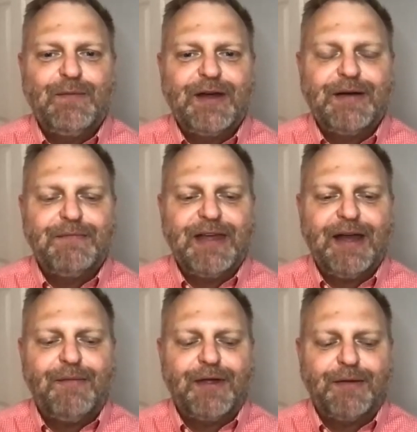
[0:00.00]
the
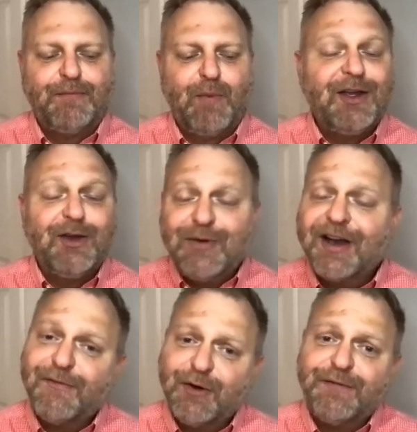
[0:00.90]
the the way you
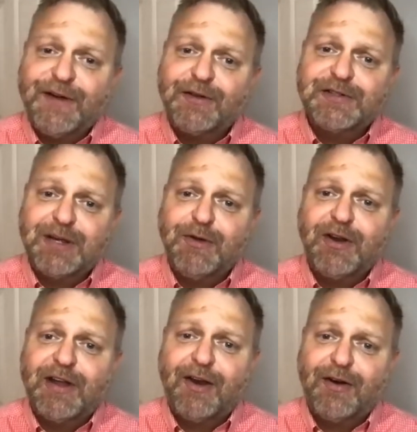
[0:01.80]
kick off your fearless
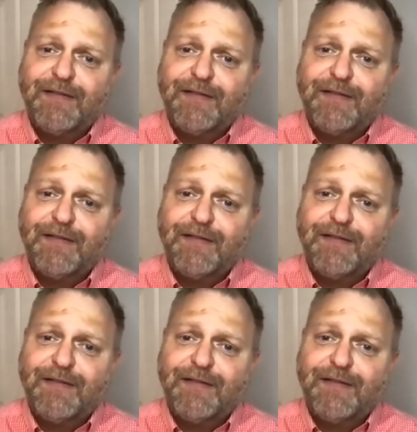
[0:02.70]
communicator